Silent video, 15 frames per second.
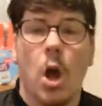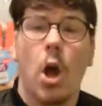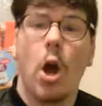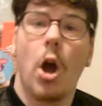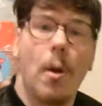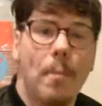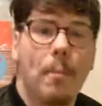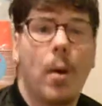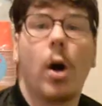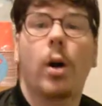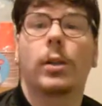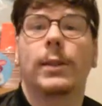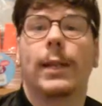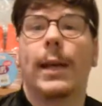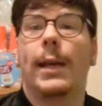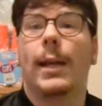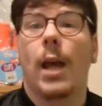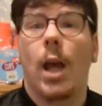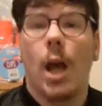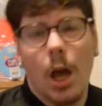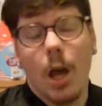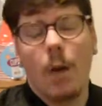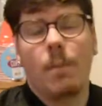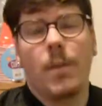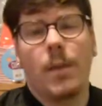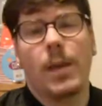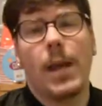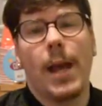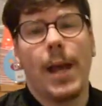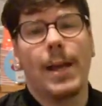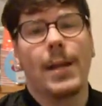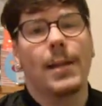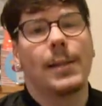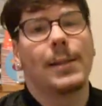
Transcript: unboxing of the day.